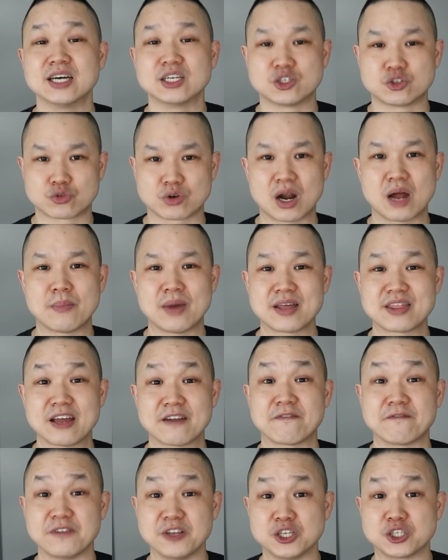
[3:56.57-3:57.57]
a drama
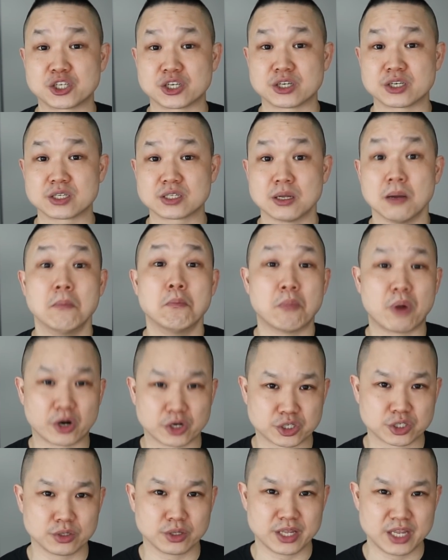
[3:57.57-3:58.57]
that features
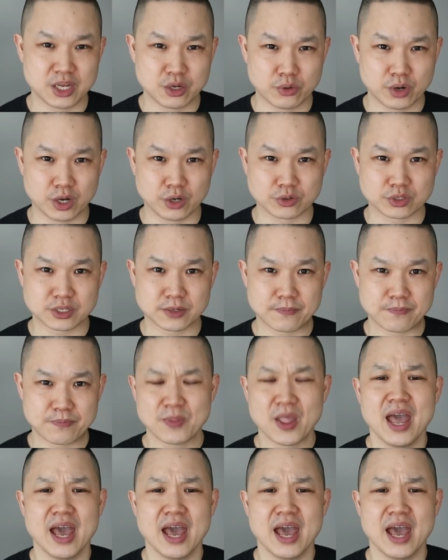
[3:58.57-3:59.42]
martial heroes.